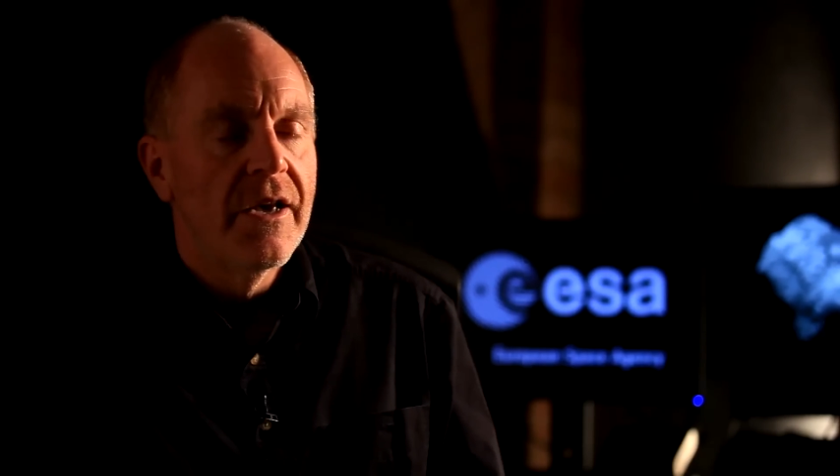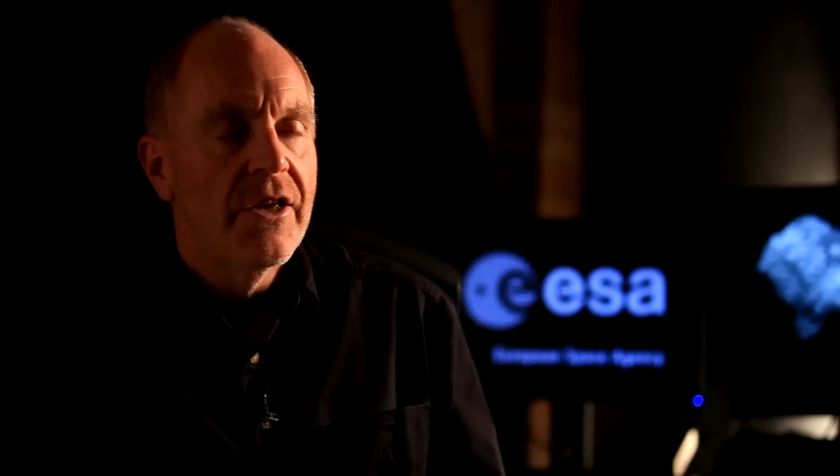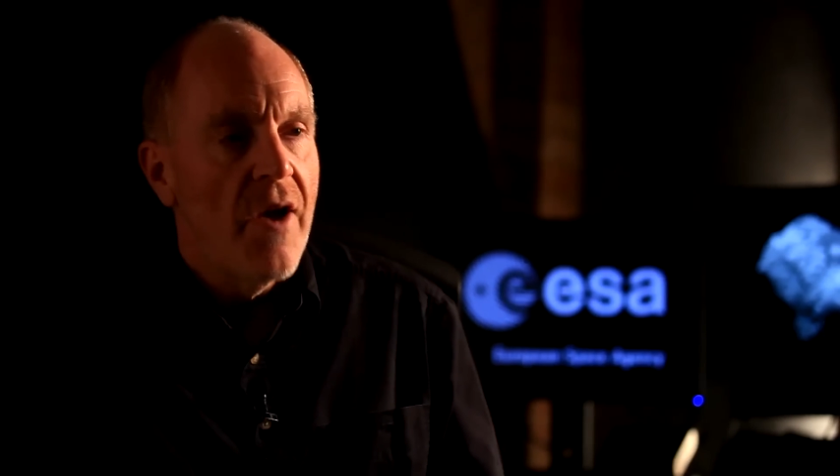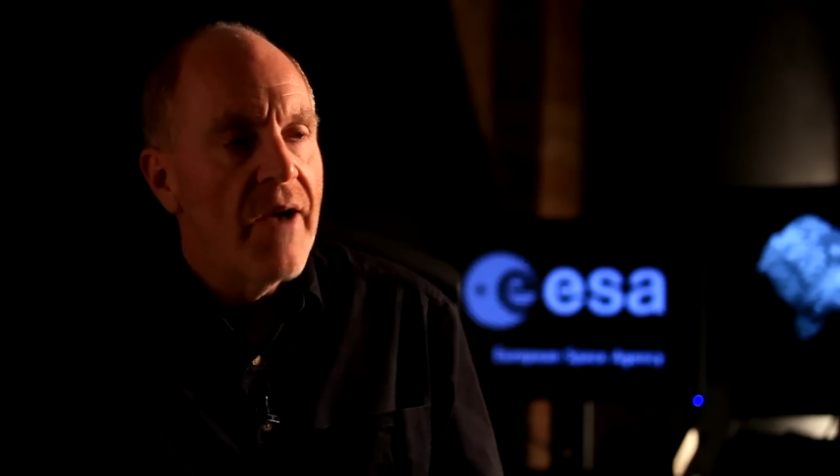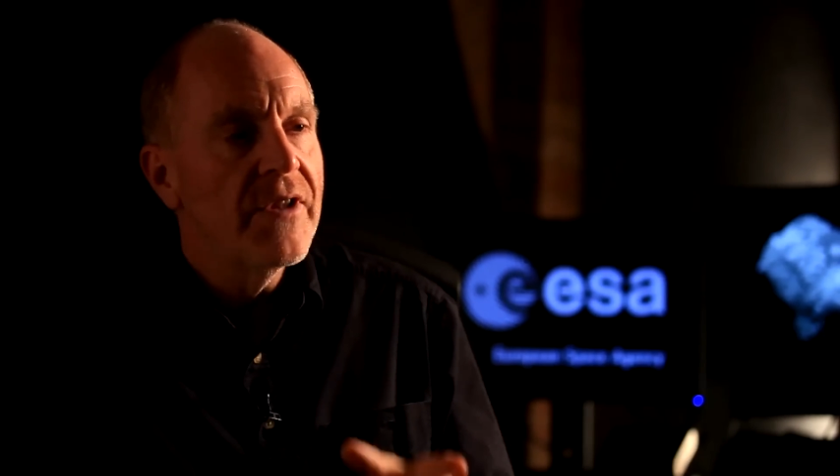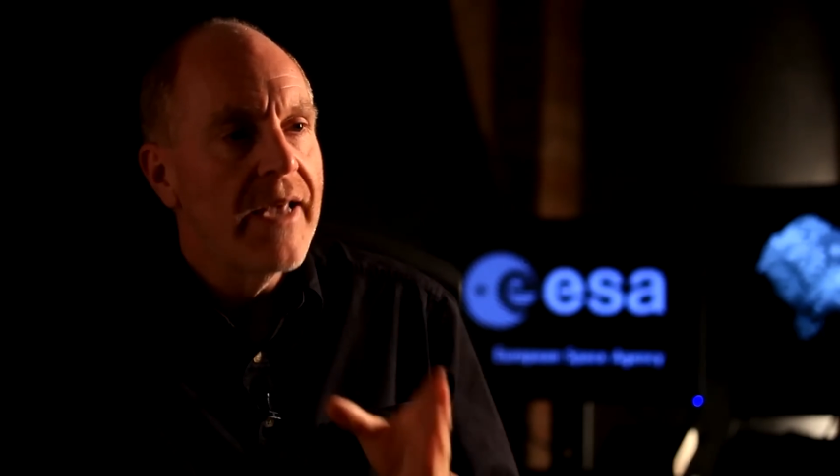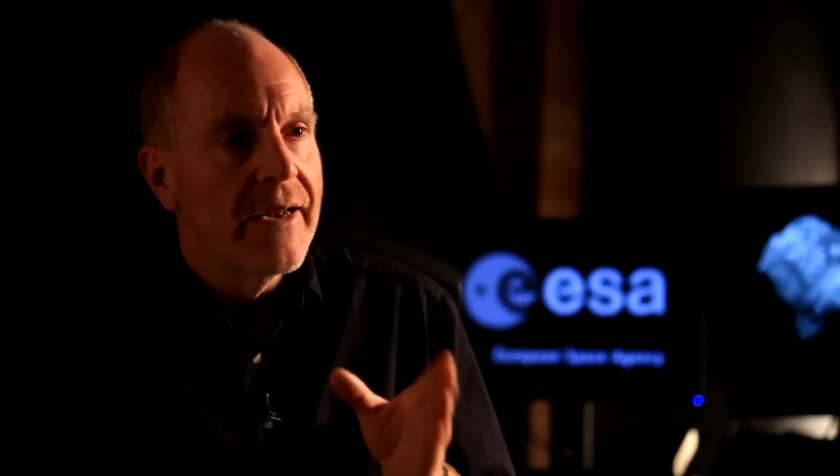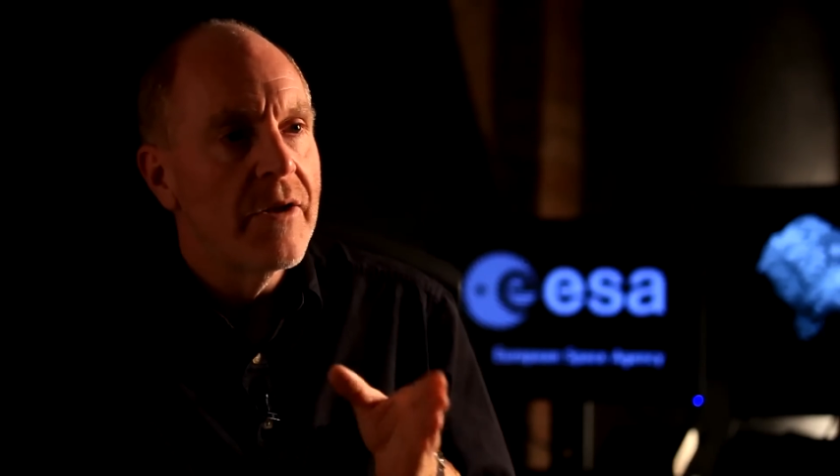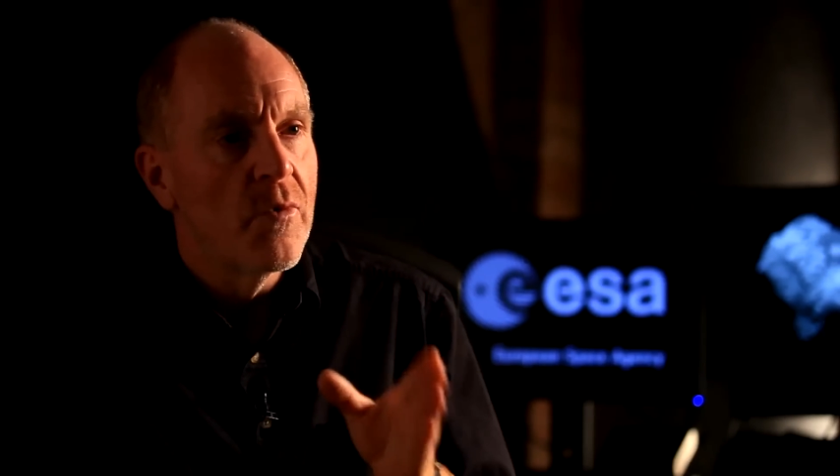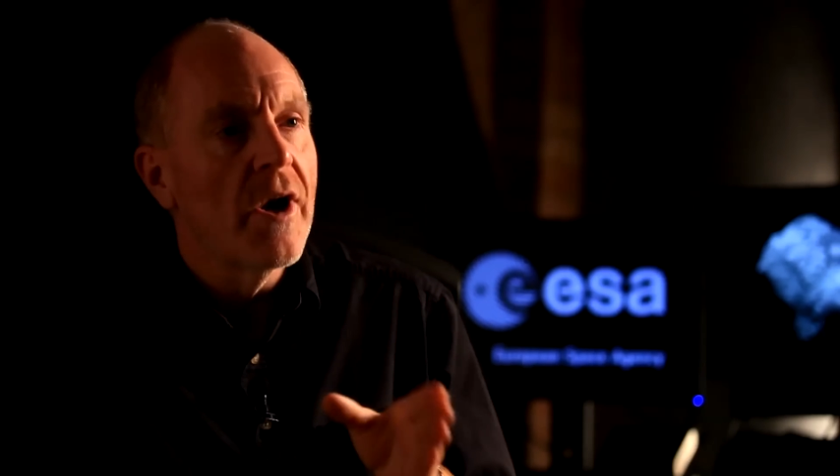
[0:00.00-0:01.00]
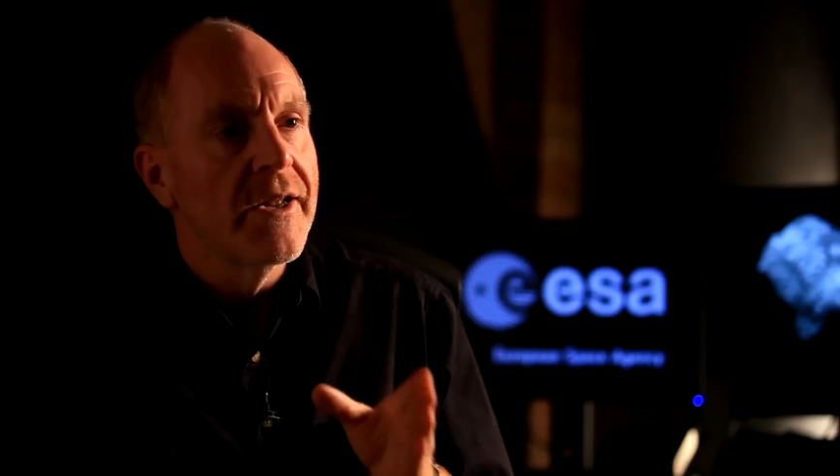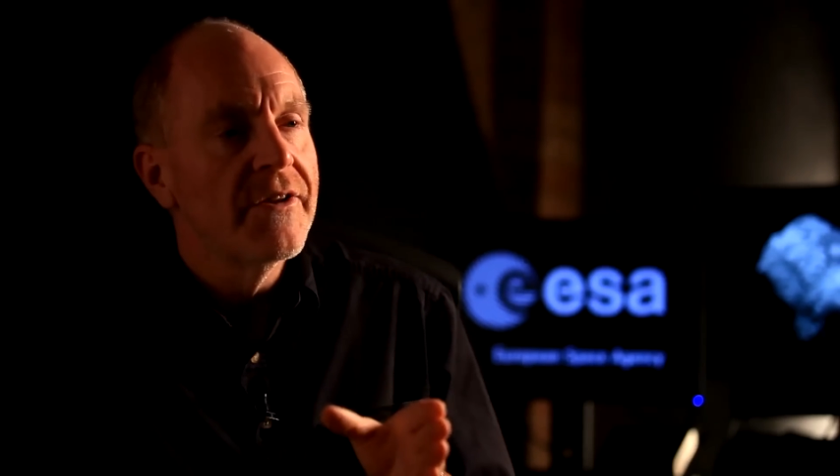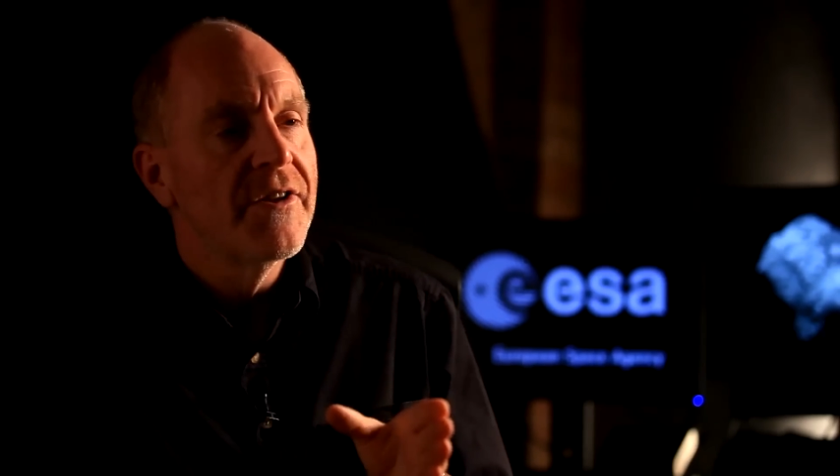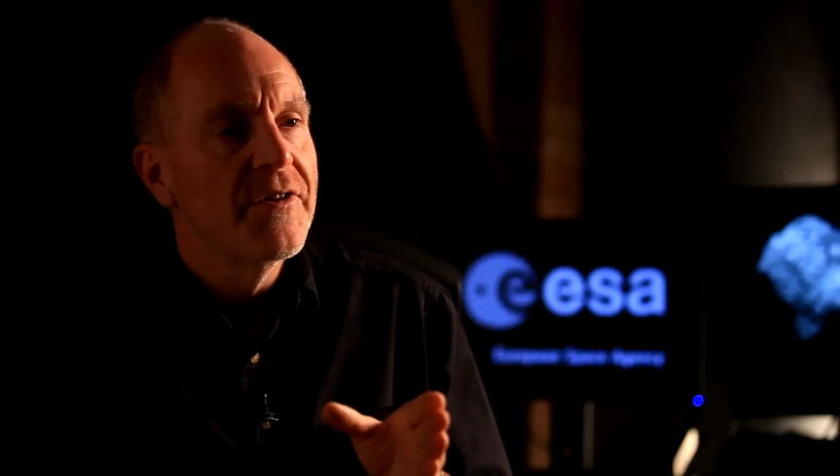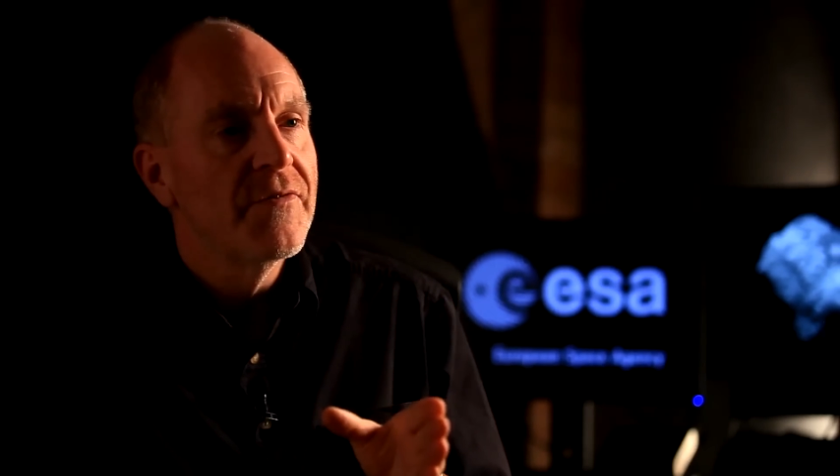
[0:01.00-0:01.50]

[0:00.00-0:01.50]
you have to get it right.